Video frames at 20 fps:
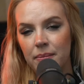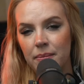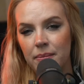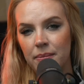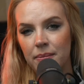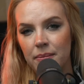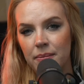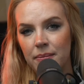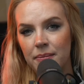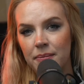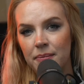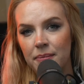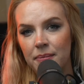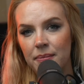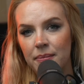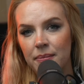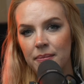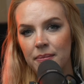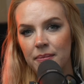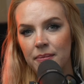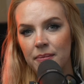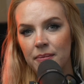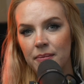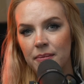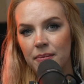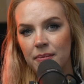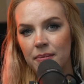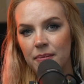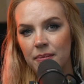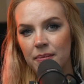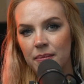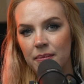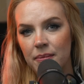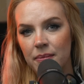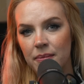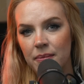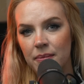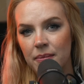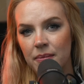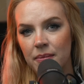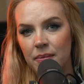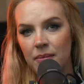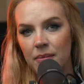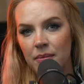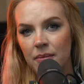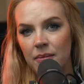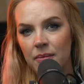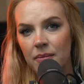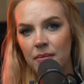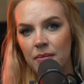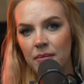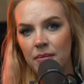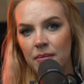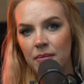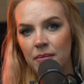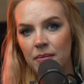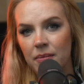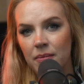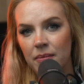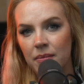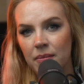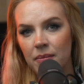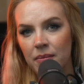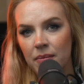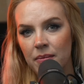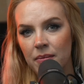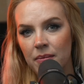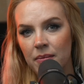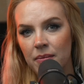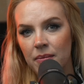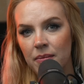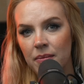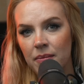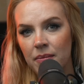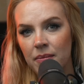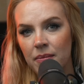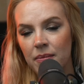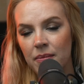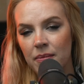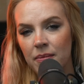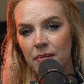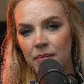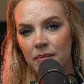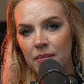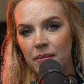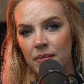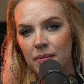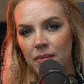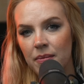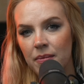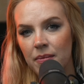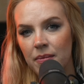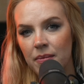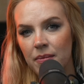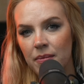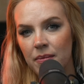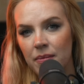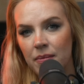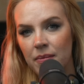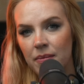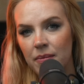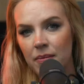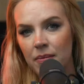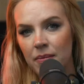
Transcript: (not speaking)